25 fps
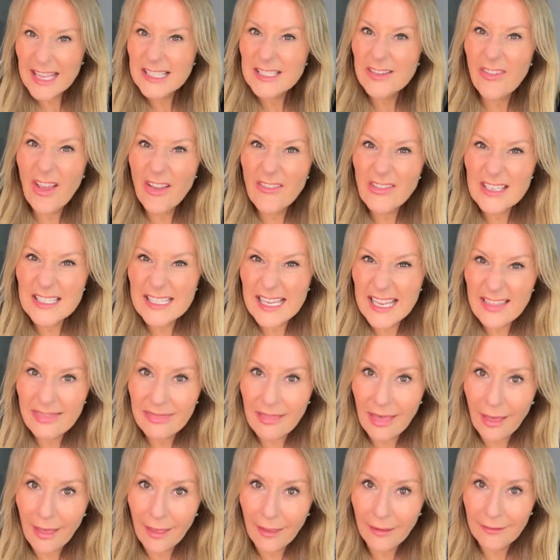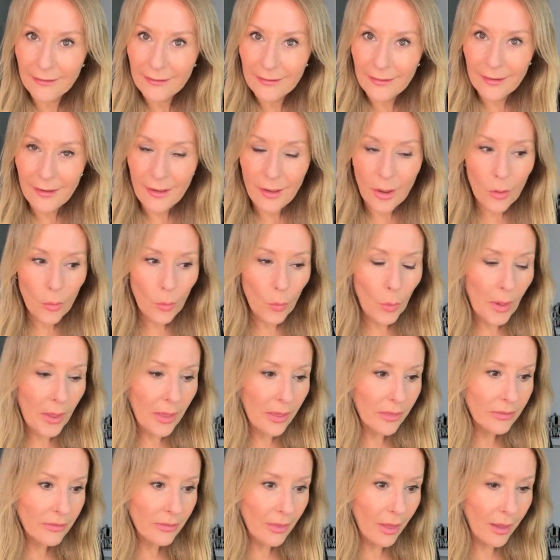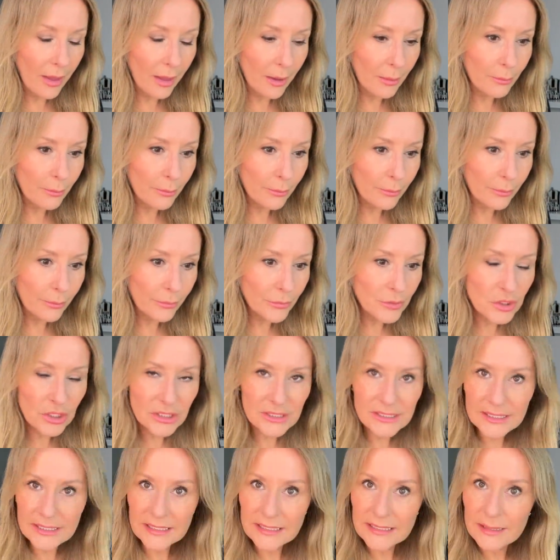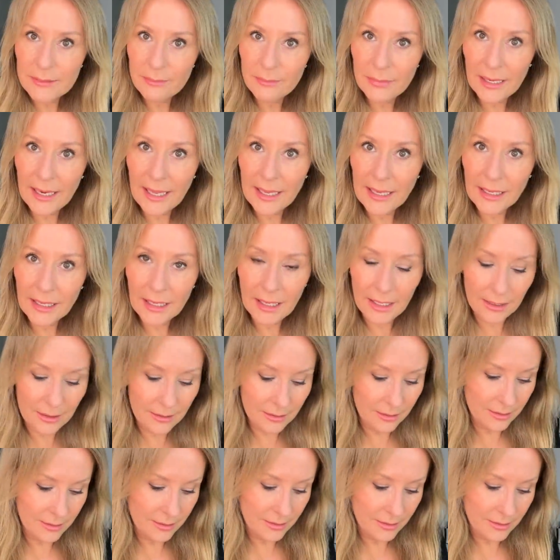Have you ever seen that? With Justin Timberlake in.